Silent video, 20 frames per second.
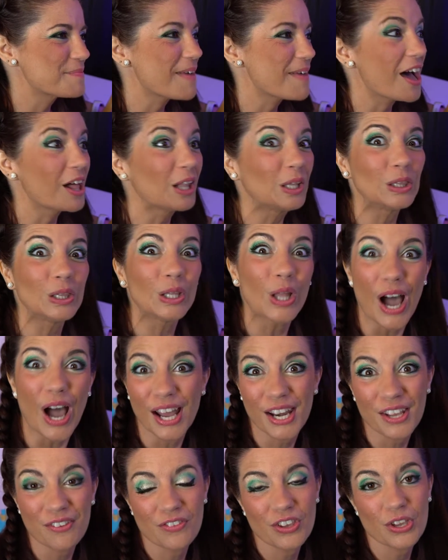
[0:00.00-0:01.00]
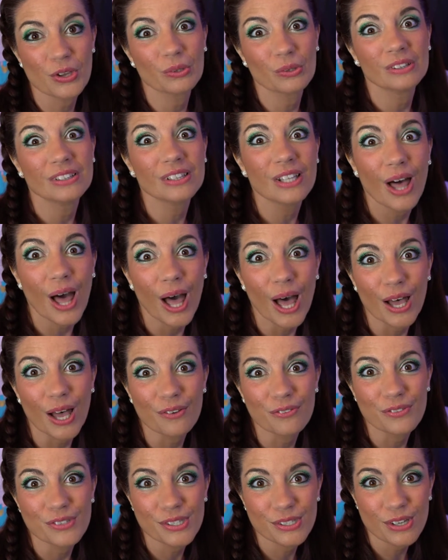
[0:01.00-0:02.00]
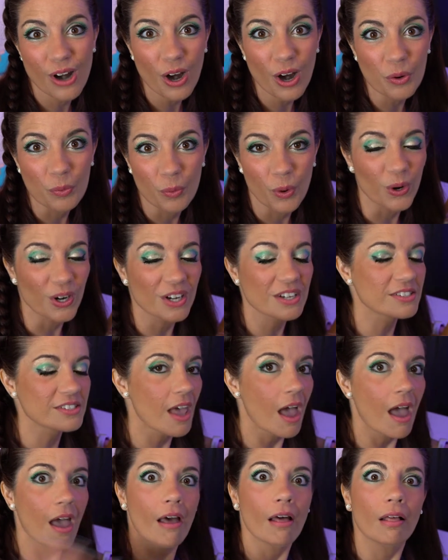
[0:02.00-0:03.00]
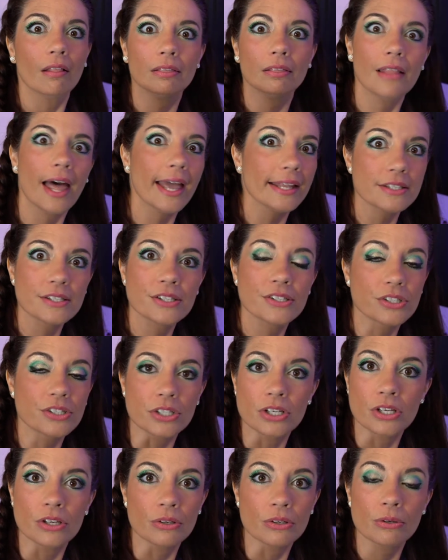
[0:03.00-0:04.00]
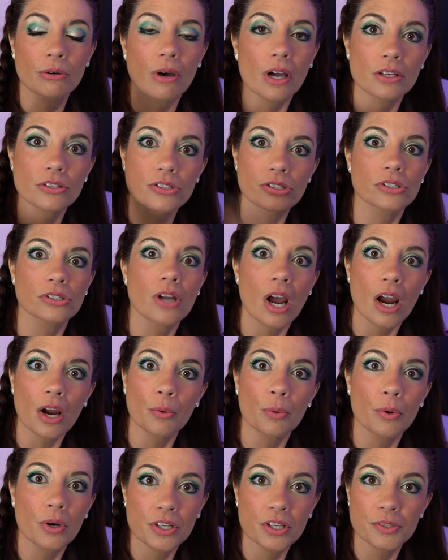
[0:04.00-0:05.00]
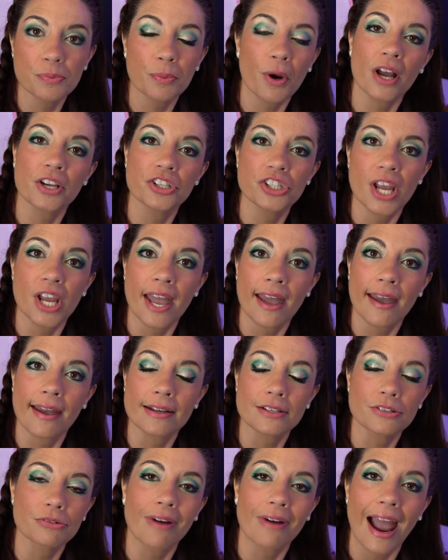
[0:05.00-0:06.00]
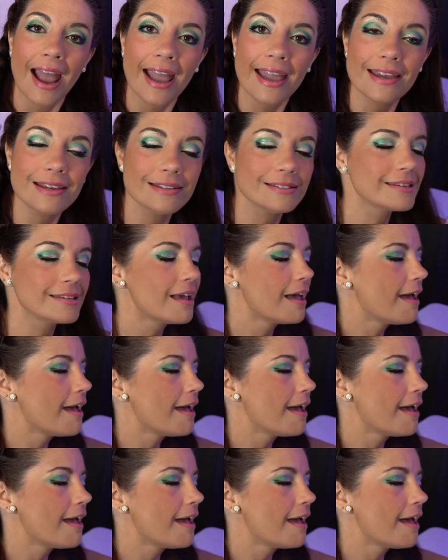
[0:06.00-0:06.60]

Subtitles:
a lot of you love Star Wars, let's do a Star Wars project, right?